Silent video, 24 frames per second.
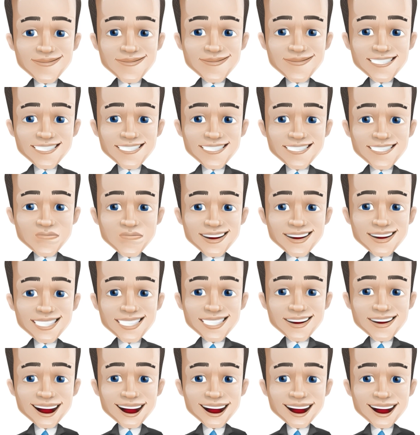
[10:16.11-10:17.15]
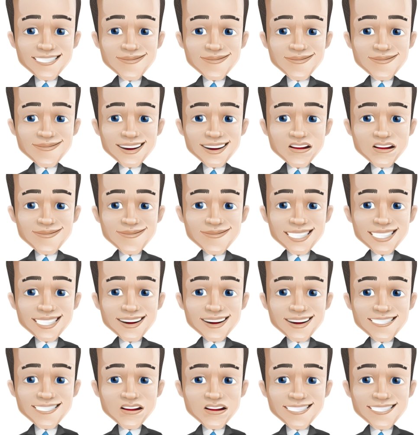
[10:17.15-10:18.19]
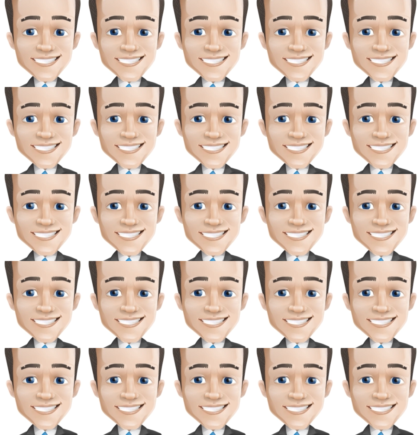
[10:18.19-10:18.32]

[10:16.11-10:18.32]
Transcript: on a weekly basis, daily basis,